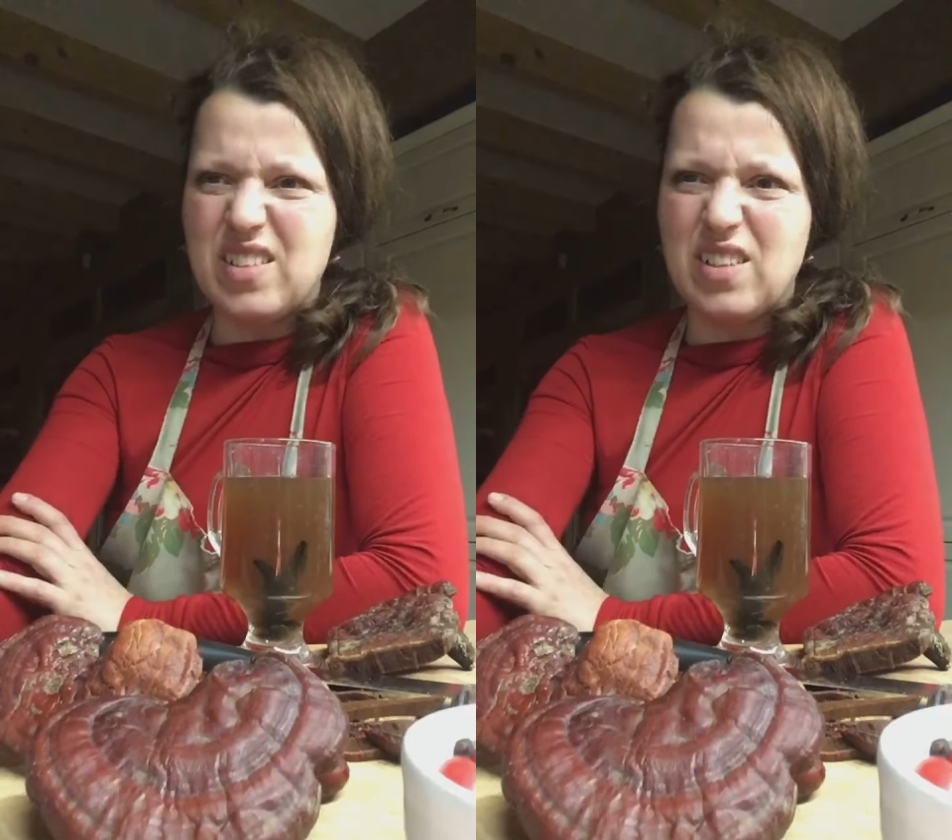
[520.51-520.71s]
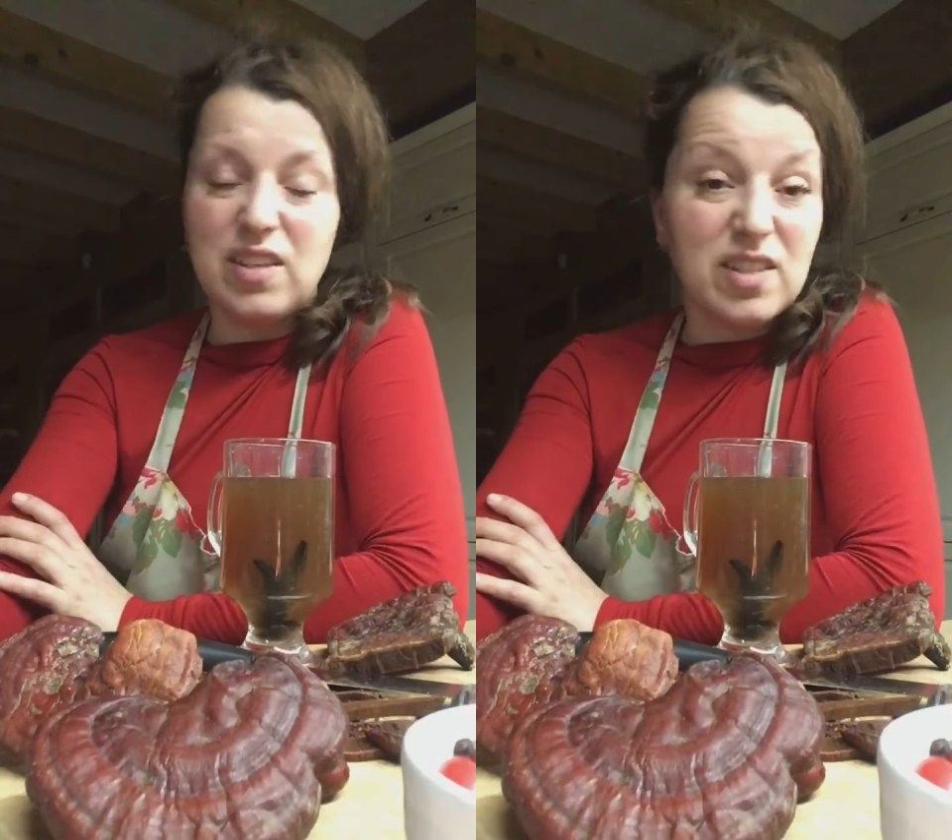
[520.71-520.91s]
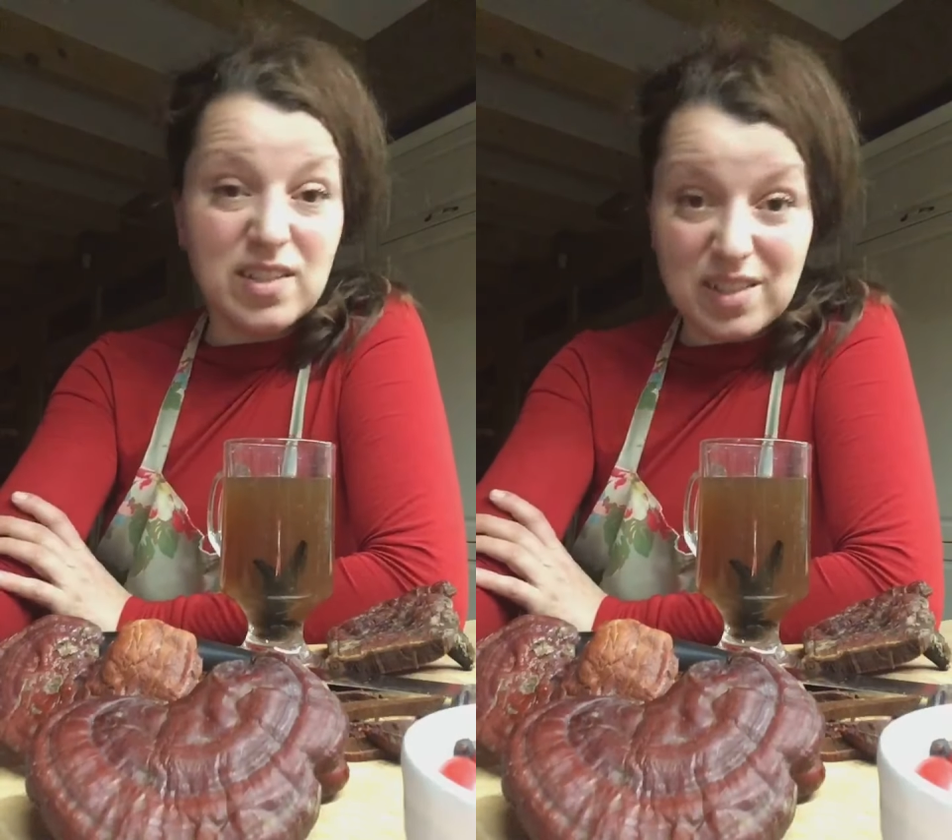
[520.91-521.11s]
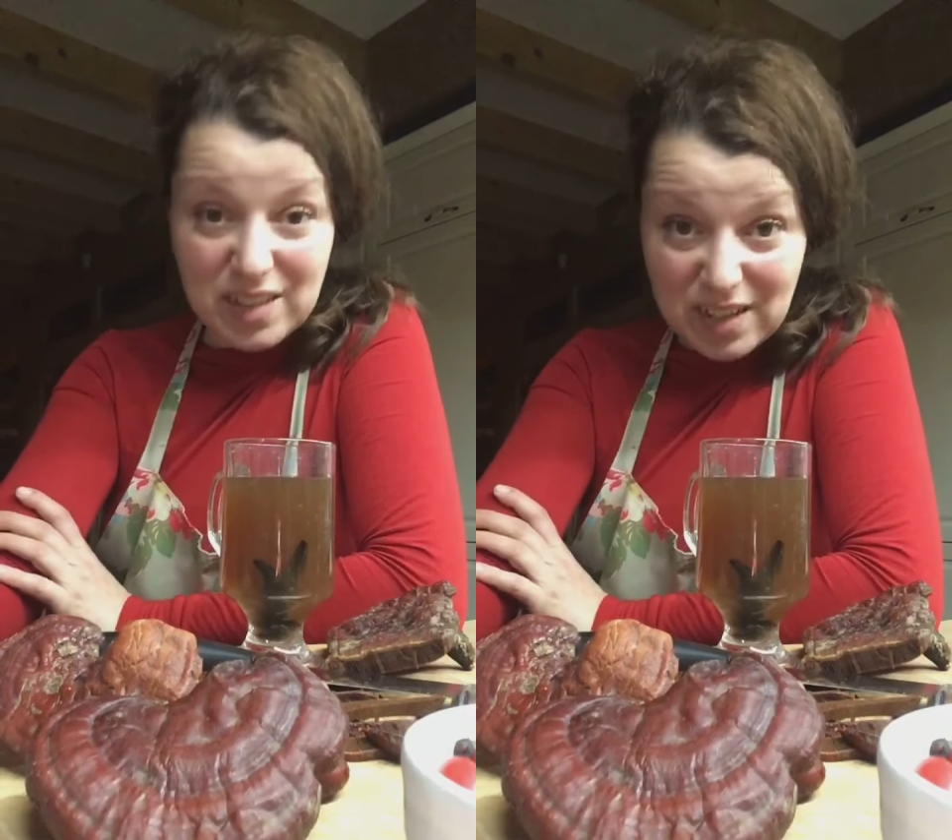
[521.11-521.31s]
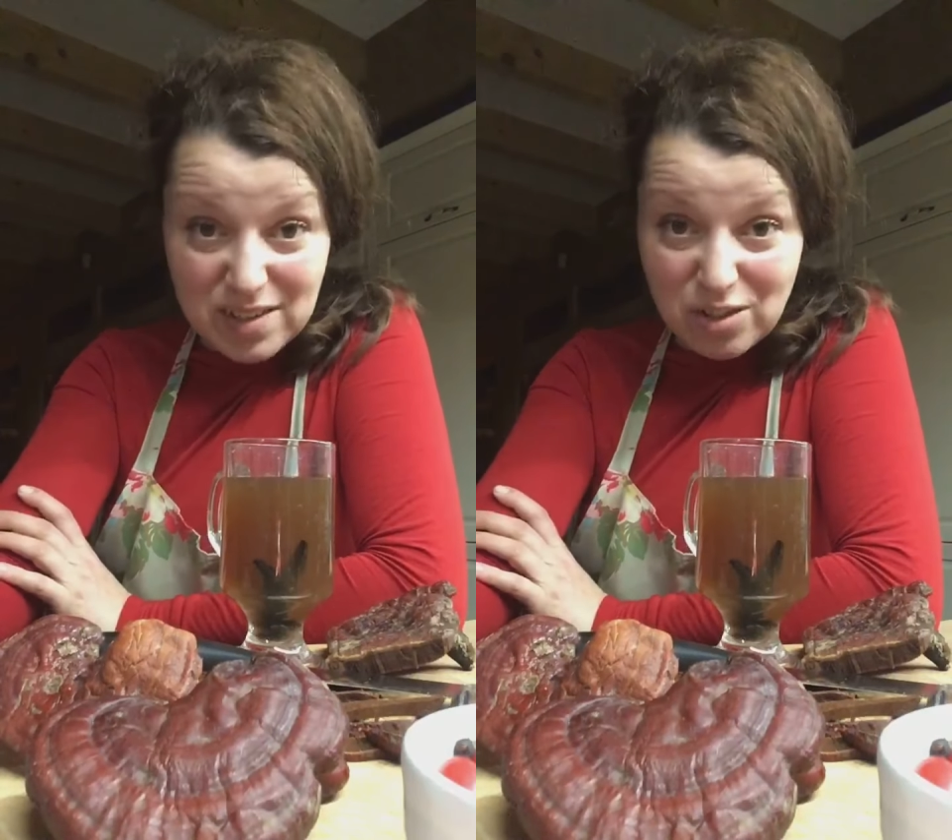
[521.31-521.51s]
it's a
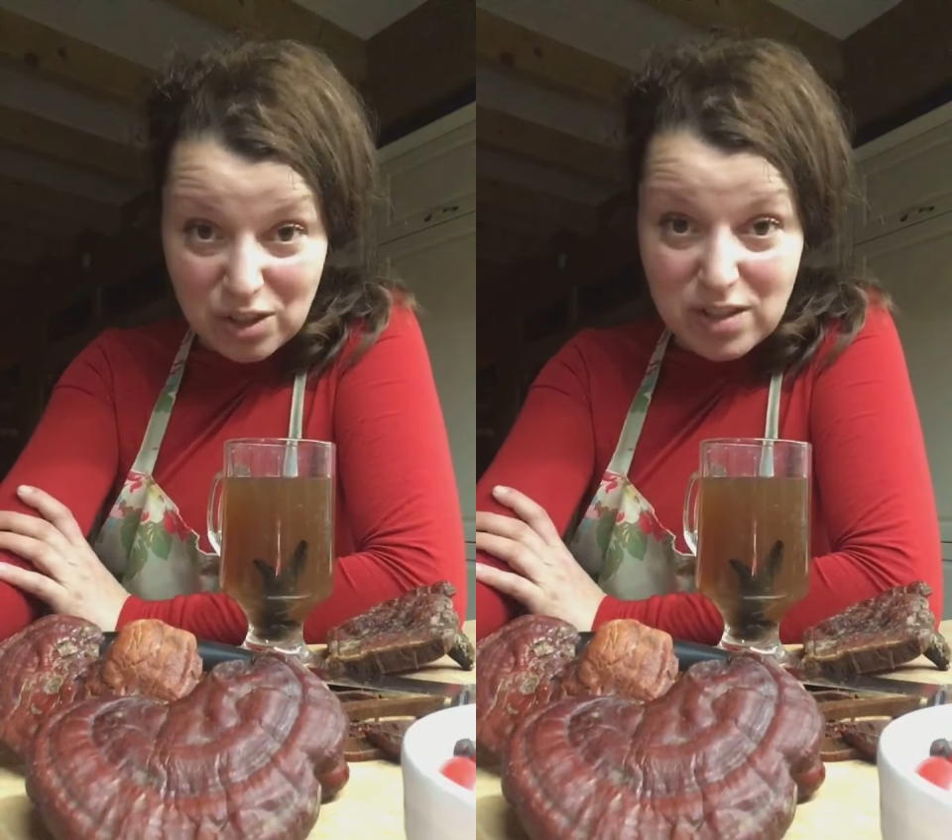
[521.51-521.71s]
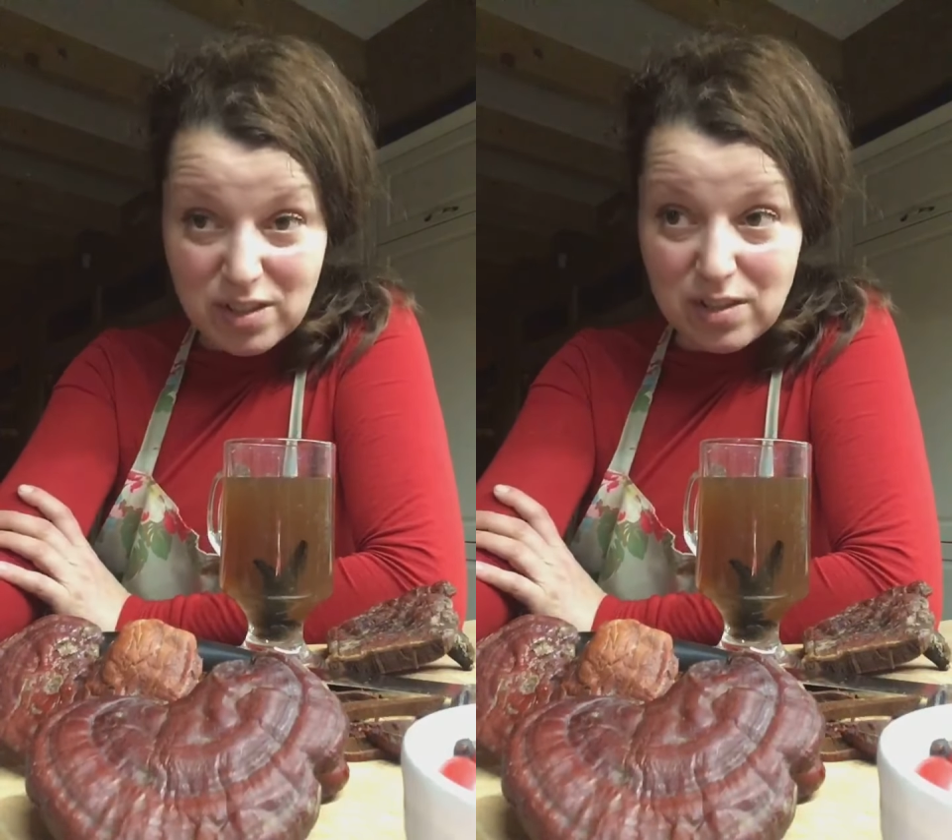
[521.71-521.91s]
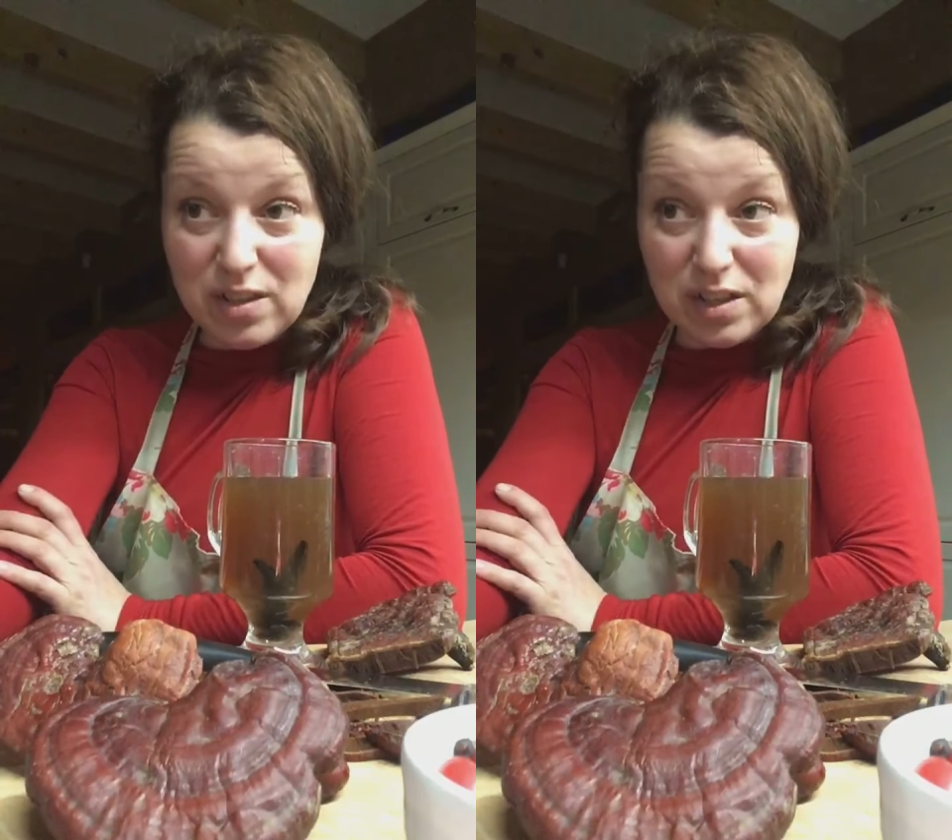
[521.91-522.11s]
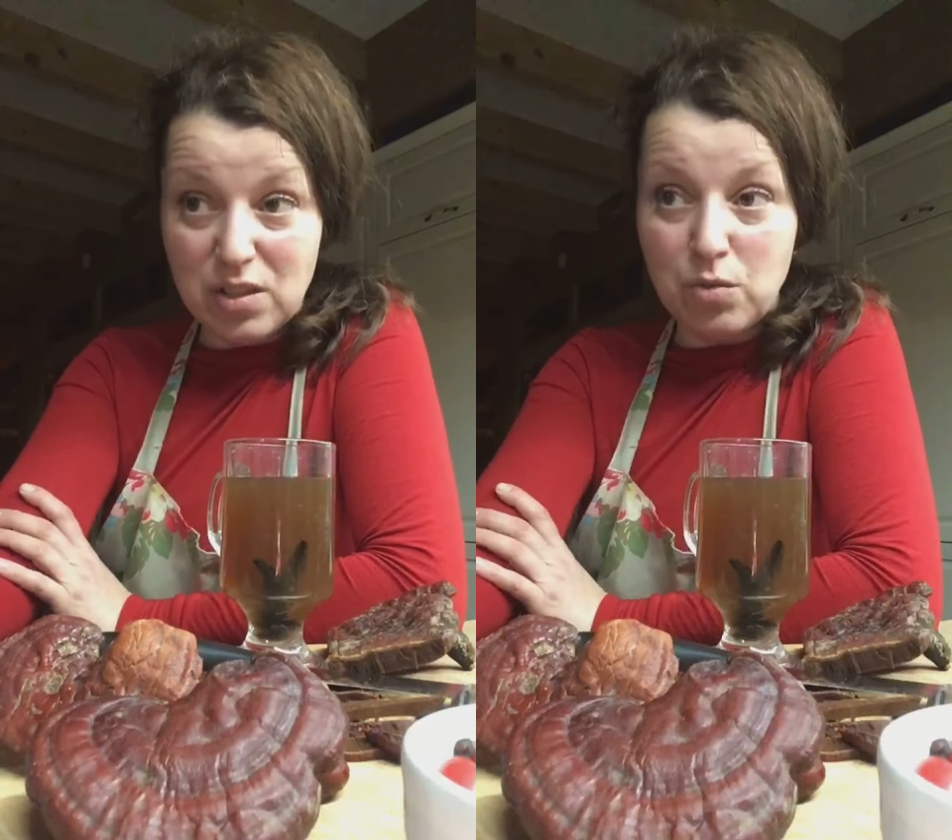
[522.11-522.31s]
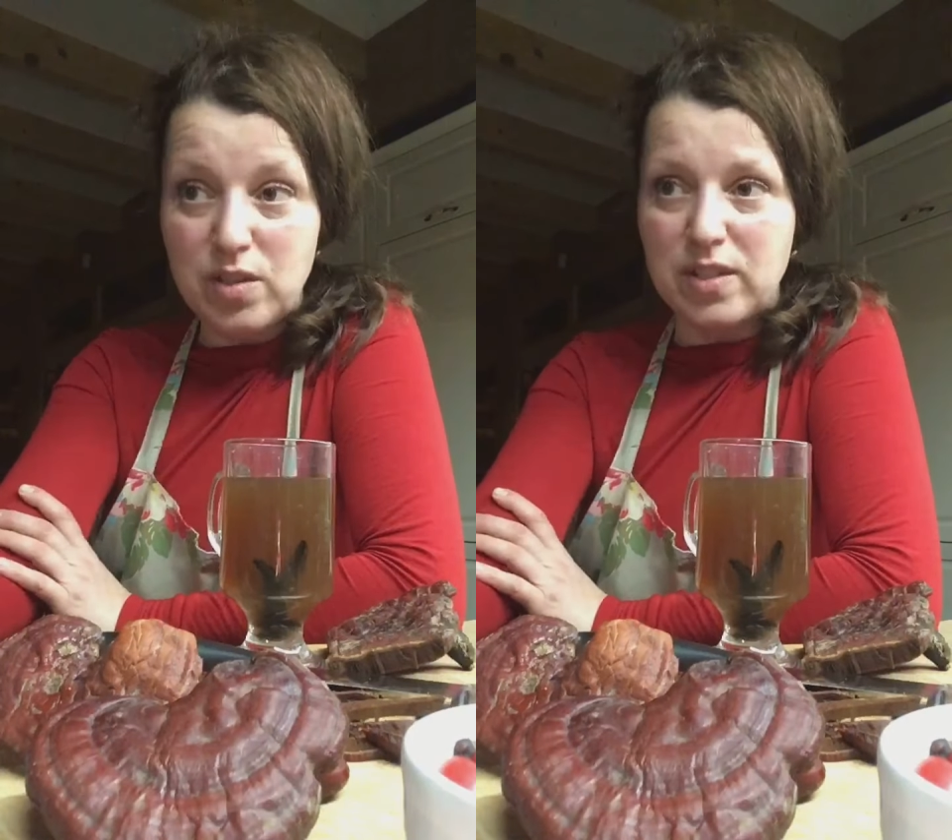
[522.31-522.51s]
great stress
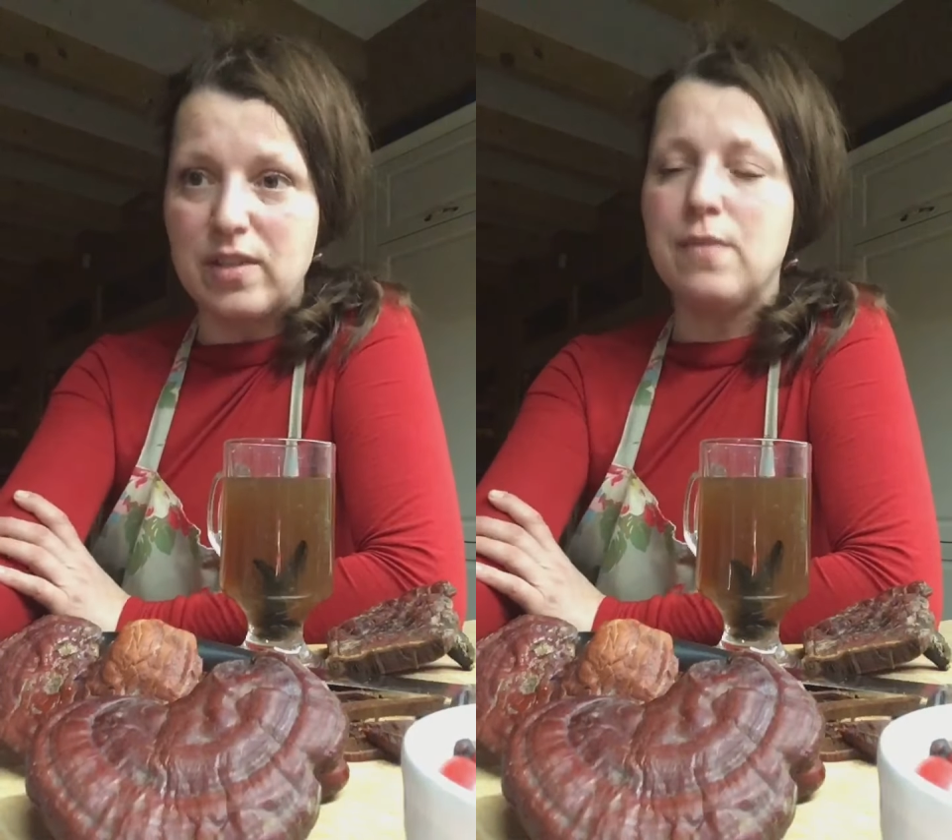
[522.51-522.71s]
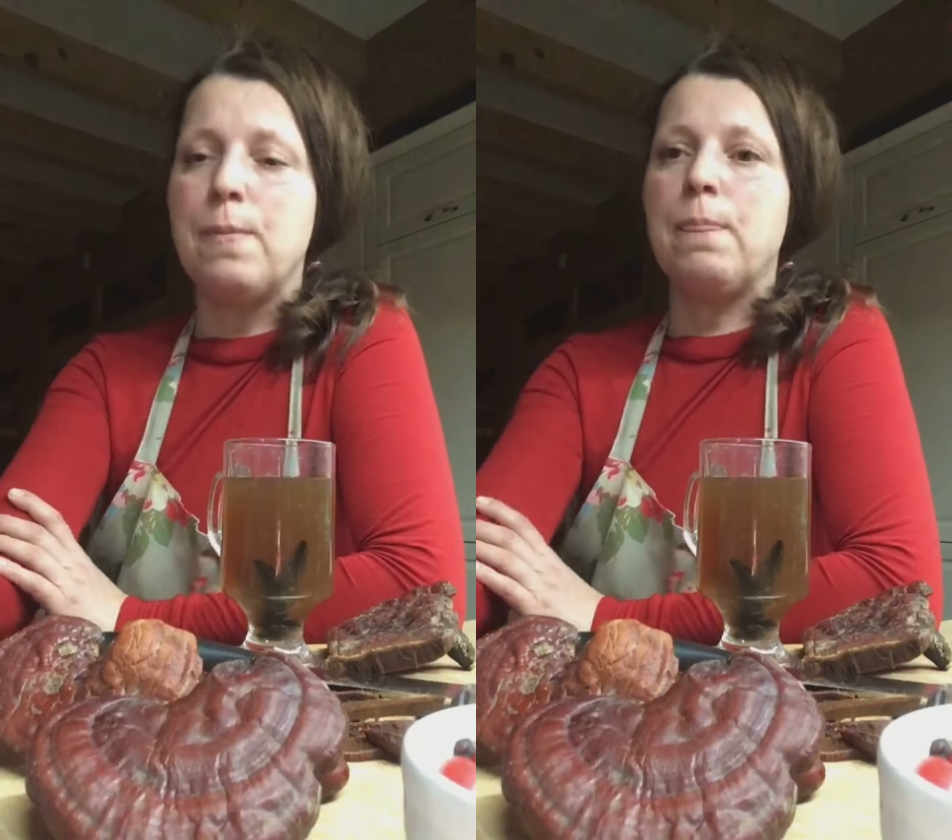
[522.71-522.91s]
reducer.